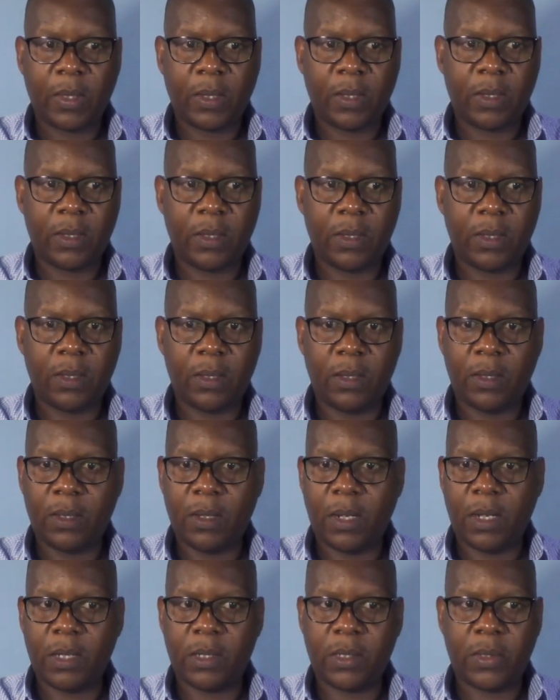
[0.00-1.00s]

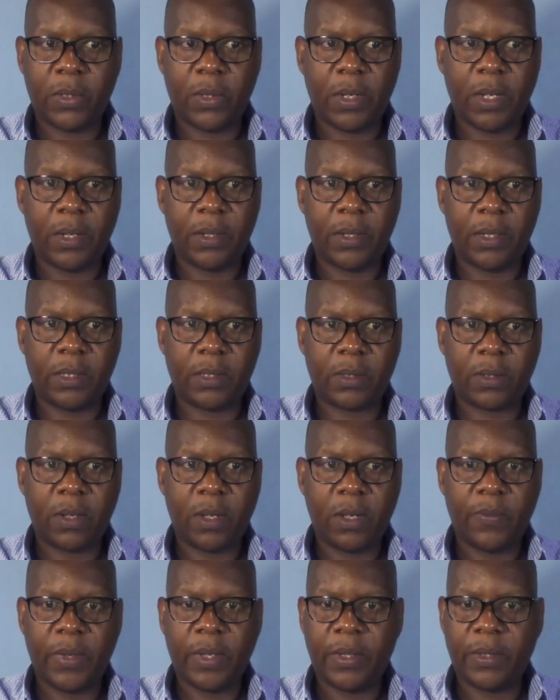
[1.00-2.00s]
Let's run these
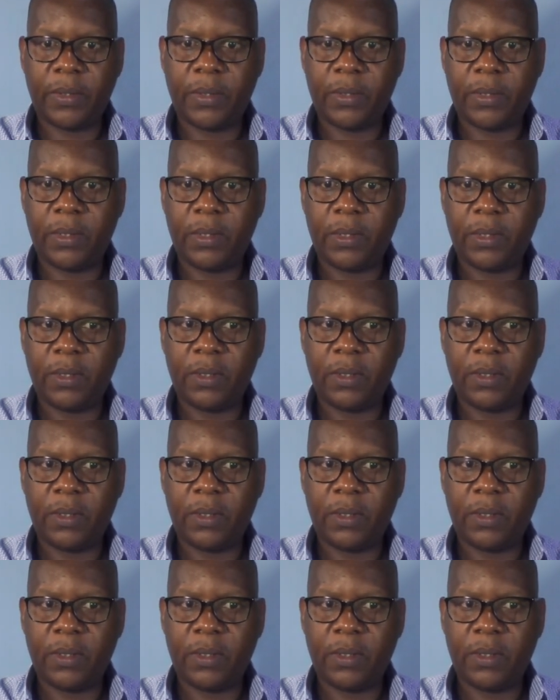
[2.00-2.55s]
comments.